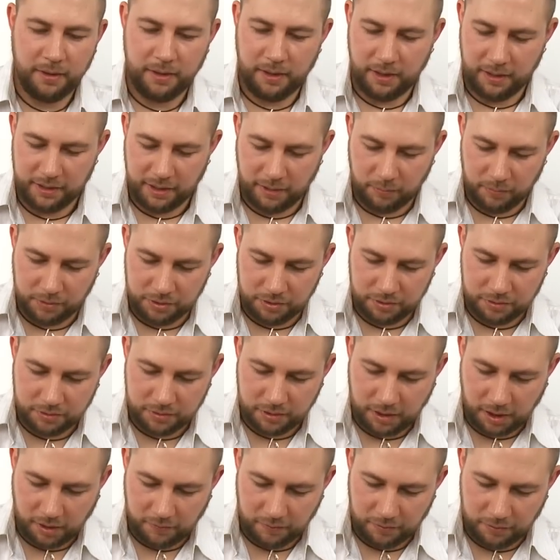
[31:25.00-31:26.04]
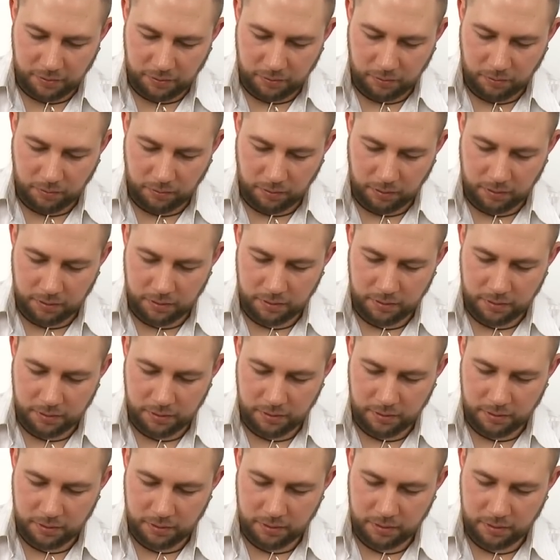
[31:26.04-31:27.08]
And then we just cover the whole
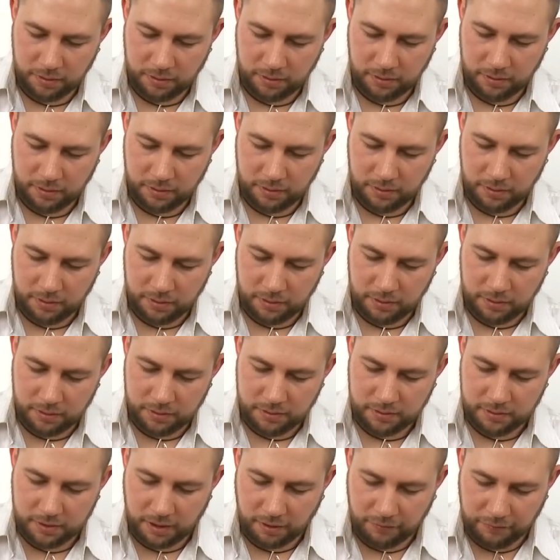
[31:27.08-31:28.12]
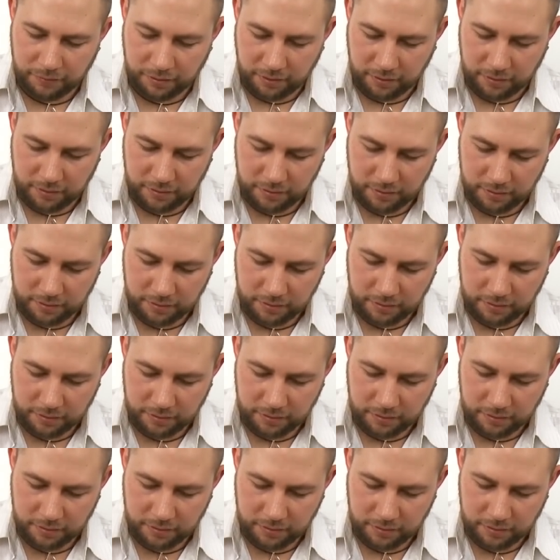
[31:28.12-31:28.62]
stuff here